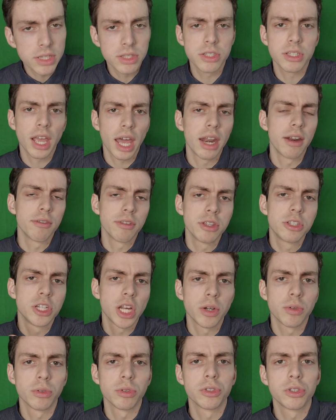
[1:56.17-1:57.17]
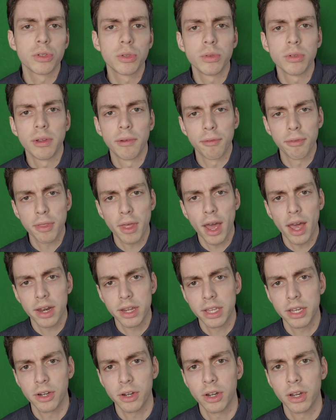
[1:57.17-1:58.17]
That's kind of the general school of
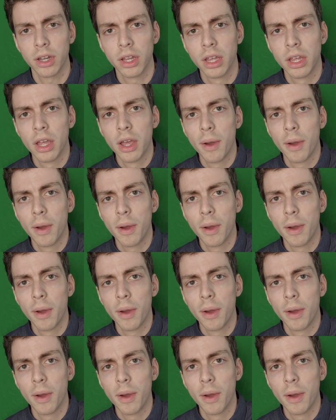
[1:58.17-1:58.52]
thought here.